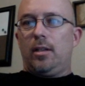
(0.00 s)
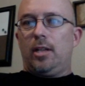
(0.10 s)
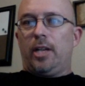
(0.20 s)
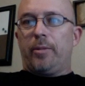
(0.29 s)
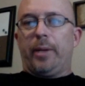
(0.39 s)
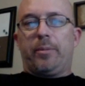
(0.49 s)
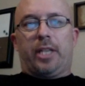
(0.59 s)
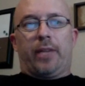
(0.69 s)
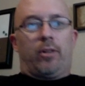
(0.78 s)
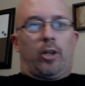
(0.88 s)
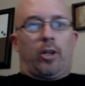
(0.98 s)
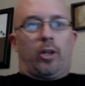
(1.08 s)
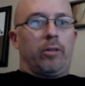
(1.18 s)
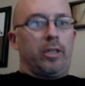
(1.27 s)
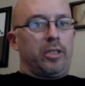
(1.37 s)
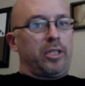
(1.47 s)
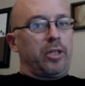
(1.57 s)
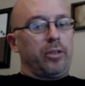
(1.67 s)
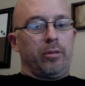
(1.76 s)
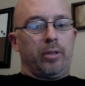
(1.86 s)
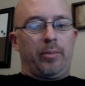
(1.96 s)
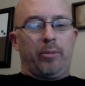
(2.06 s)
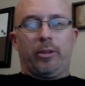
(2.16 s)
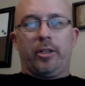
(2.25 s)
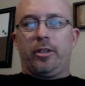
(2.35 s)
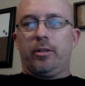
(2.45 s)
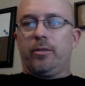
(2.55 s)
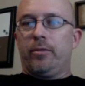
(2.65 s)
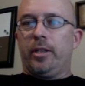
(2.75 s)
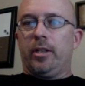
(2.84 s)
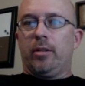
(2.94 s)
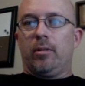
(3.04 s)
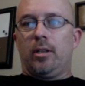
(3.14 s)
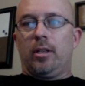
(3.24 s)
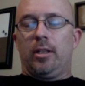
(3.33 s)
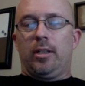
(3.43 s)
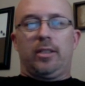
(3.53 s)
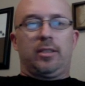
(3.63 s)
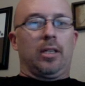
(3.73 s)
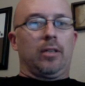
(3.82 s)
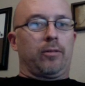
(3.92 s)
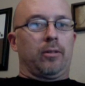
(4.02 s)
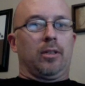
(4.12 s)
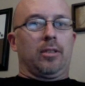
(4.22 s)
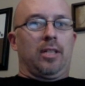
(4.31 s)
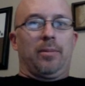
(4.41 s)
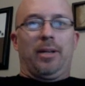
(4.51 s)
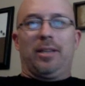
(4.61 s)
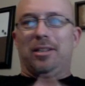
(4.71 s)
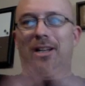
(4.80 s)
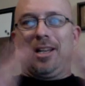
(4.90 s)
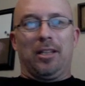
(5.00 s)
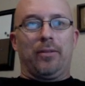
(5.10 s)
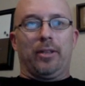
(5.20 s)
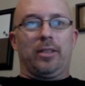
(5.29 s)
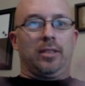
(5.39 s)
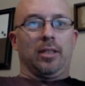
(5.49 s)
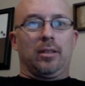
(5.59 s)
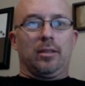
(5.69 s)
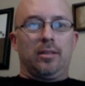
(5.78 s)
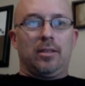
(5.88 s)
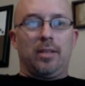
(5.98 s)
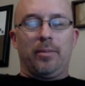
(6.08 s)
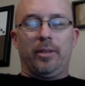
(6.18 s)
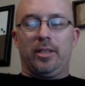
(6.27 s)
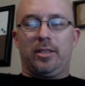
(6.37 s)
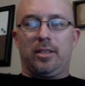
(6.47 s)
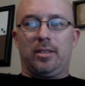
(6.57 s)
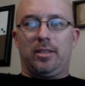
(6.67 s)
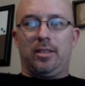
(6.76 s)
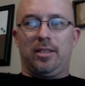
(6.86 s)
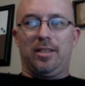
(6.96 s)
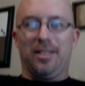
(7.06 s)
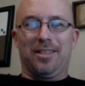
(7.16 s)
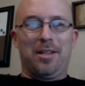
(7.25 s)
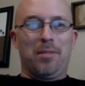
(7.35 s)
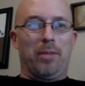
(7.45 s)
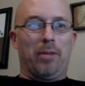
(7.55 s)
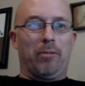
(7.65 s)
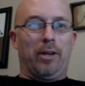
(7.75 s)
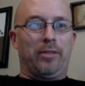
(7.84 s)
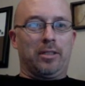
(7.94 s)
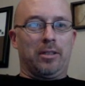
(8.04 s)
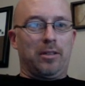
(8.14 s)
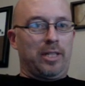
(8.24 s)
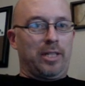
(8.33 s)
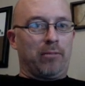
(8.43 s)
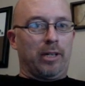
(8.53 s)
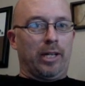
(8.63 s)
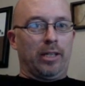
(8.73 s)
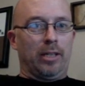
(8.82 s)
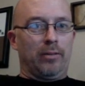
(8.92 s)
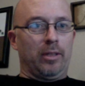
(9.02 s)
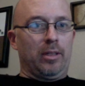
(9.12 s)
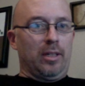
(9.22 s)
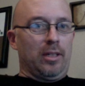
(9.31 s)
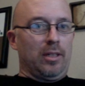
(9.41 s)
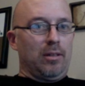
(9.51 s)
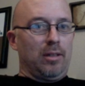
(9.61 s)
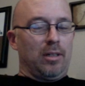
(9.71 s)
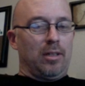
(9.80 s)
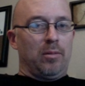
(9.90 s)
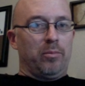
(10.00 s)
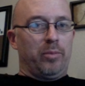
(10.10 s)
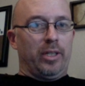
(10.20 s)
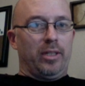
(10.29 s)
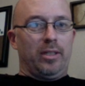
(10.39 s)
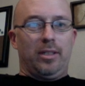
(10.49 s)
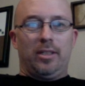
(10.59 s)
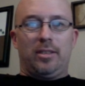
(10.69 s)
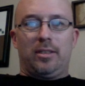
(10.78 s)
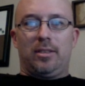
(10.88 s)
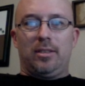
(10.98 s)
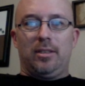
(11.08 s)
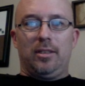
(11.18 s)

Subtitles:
Hi, my name's Kevin Harper. I want to show you, I've been wanting to do a video on Excel for a long time. I love Excel. I mean, my wife doesn't understand why I love it, but it's